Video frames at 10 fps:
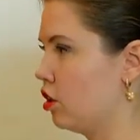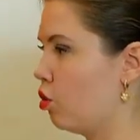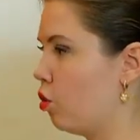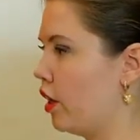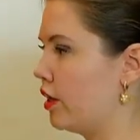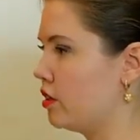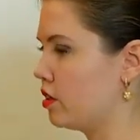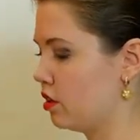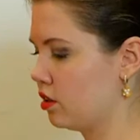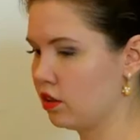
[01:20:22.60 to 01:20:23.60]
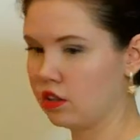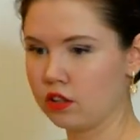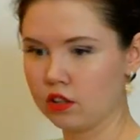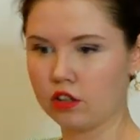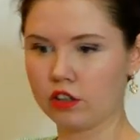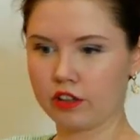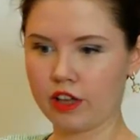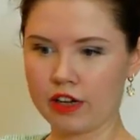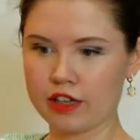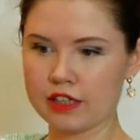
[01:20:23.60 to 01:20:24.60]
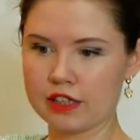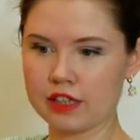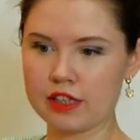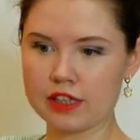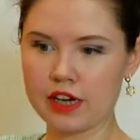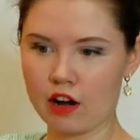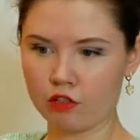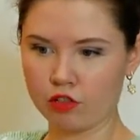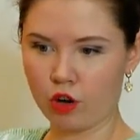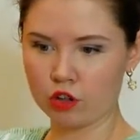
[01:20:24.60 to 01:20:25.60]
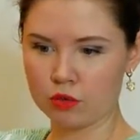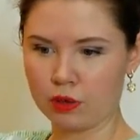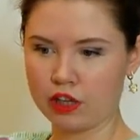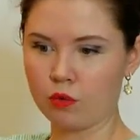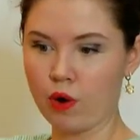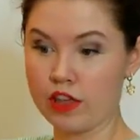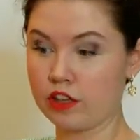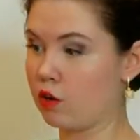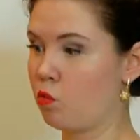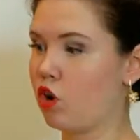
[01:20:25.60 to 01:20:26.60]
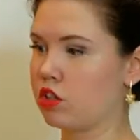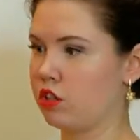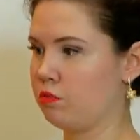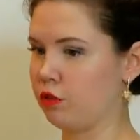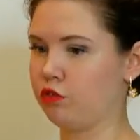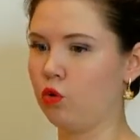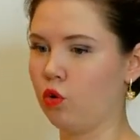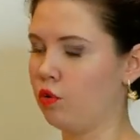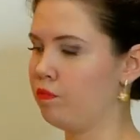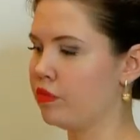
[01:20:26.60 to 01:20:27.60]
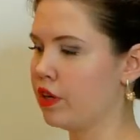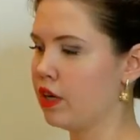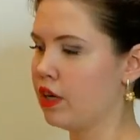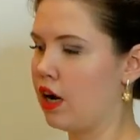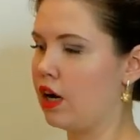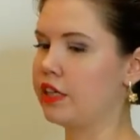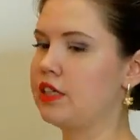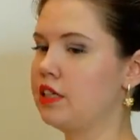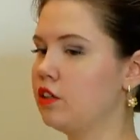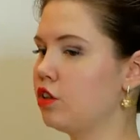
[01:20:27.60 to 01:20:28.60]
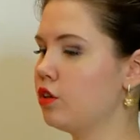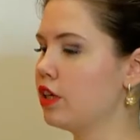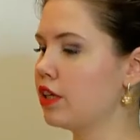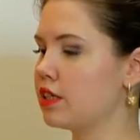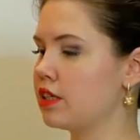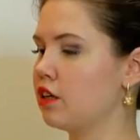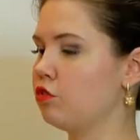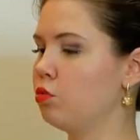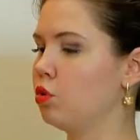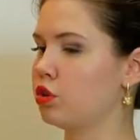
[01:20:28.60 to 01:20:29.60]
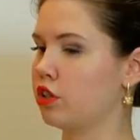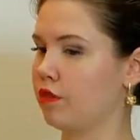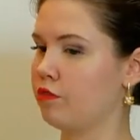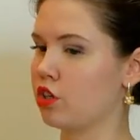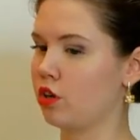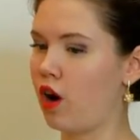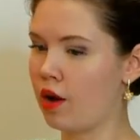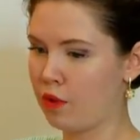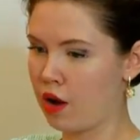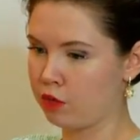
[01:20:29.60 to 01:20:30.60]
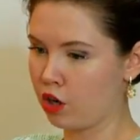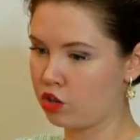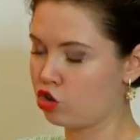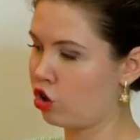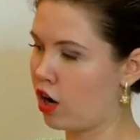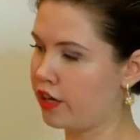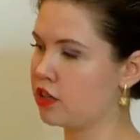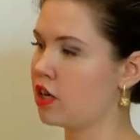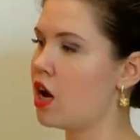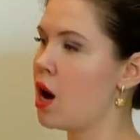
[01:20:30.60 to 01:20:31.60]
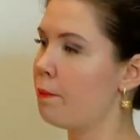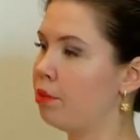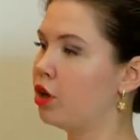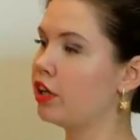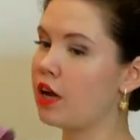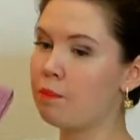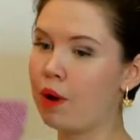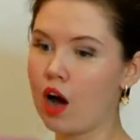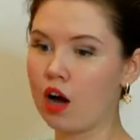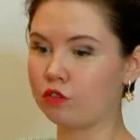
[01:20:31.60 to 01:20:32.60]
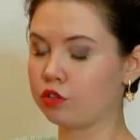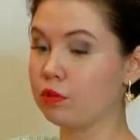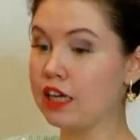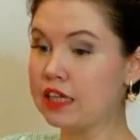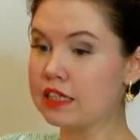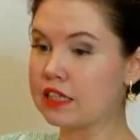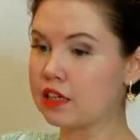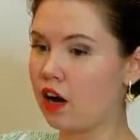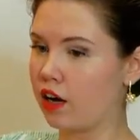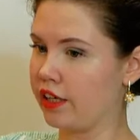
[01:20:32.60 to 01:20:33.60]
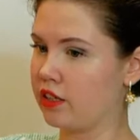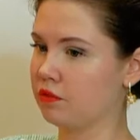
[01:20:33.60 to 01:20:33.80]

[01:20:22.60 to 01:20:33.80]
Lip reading: quite, look at that, it's now foldable in a way that it wasn't before. I still don't think that's enough water, so I'm going to try and pull it apart from the inside